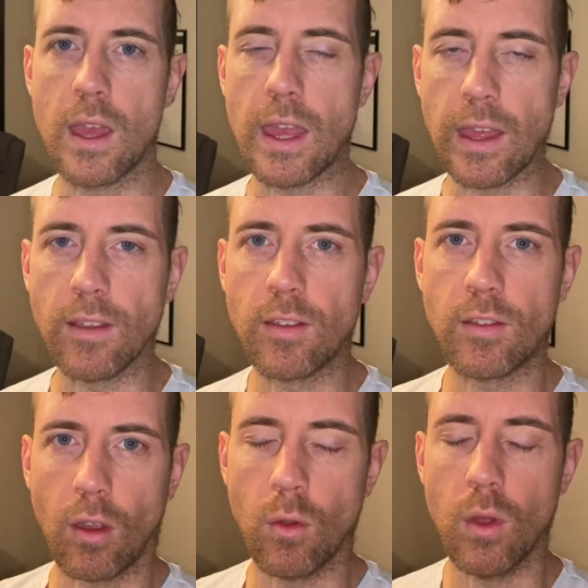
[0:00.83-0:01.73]
It is
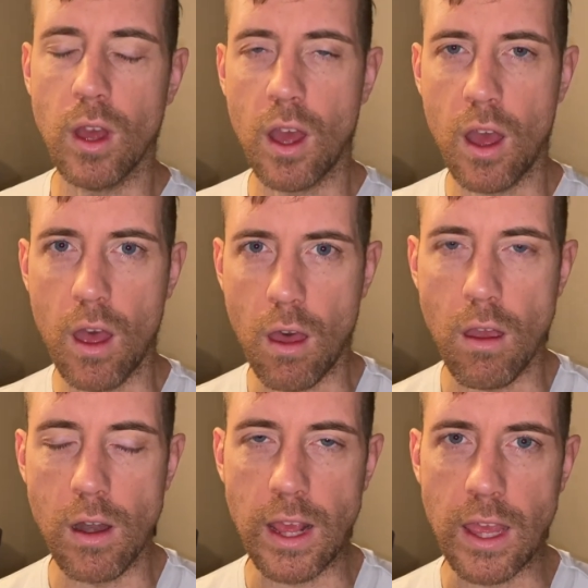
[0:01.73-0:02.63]
so
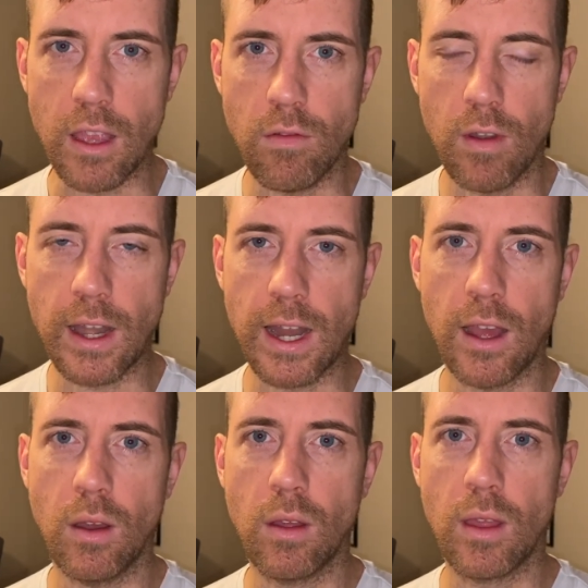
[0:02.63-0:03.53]
early right
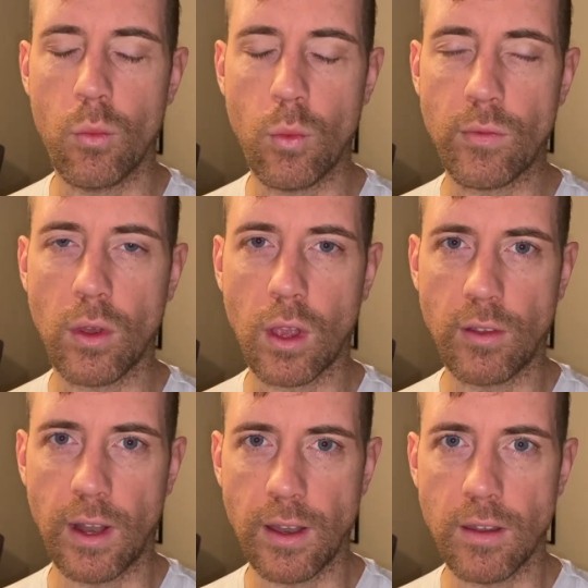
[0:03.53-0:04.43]
now. We've got to go
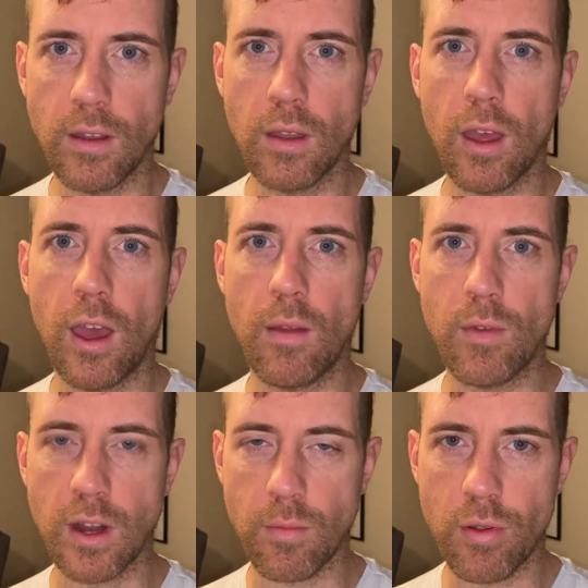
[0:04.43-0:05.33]
to London. I'm
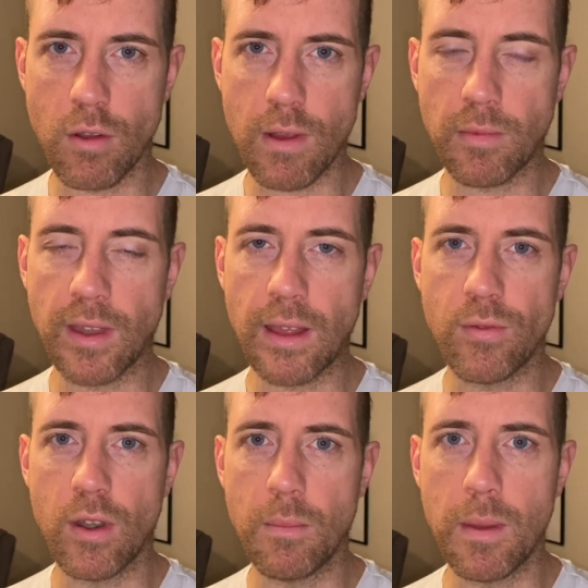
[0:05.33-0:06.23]
running a program today
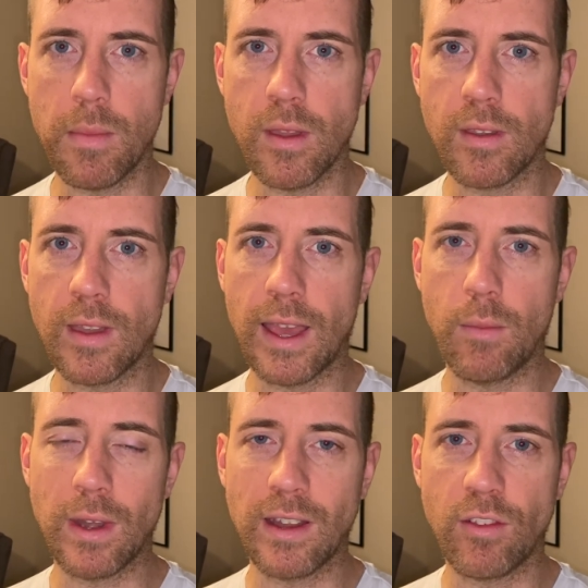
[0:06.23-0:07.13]
for our members,
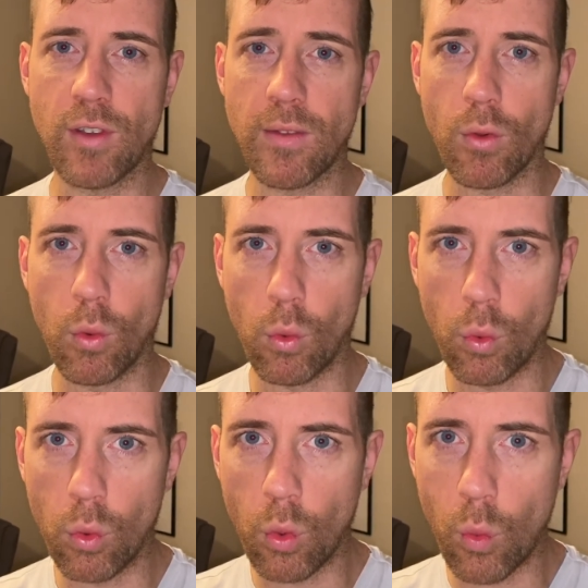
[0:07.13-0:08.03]
and we need to drive
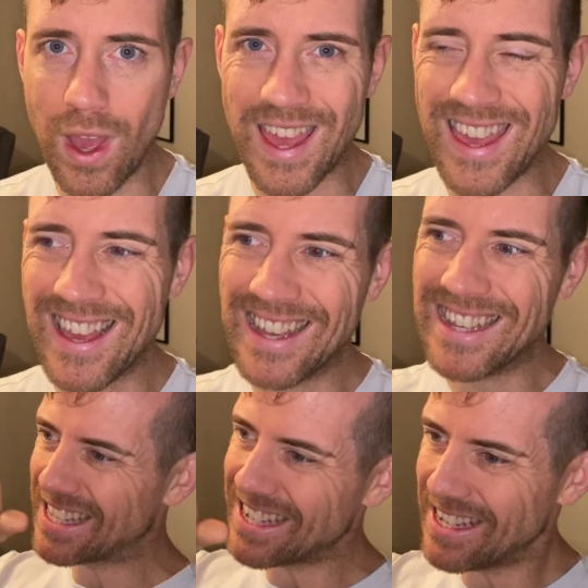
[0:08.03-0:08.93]
all the way
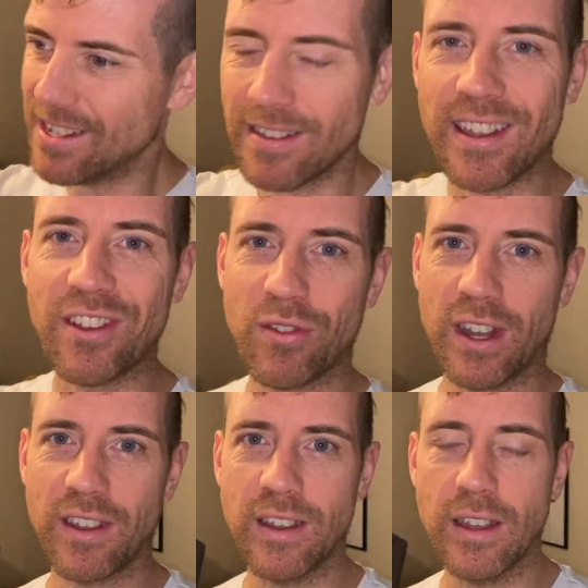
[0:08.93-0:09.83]
into central
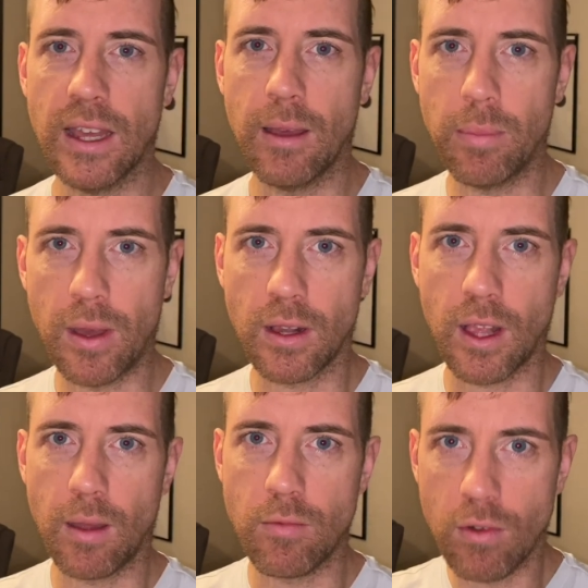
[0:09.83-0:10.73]
London and park
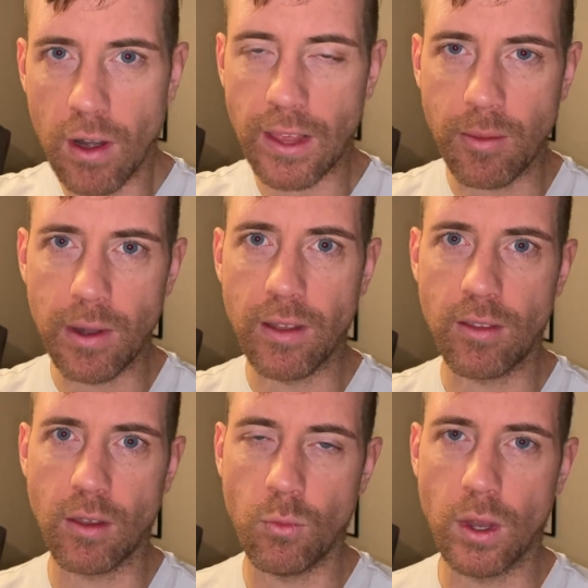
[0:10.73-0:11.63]
up right in the middle of
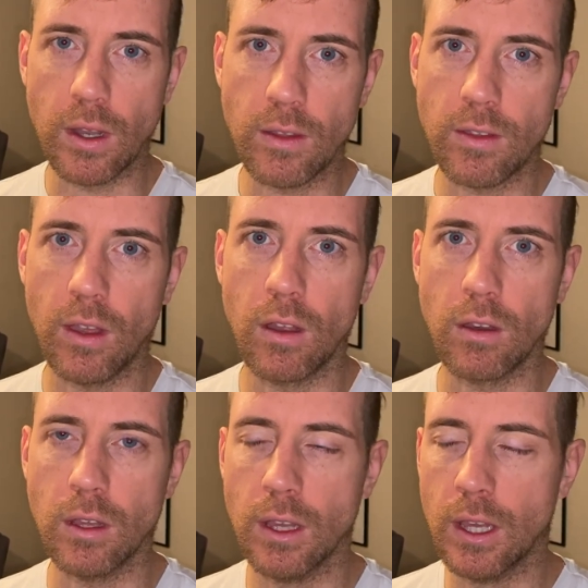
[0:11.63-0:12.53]
Zone 1. So,
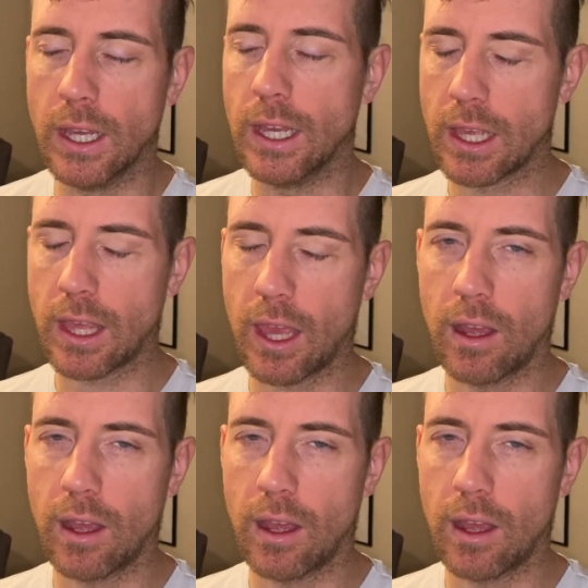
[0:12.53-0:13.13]
yeah.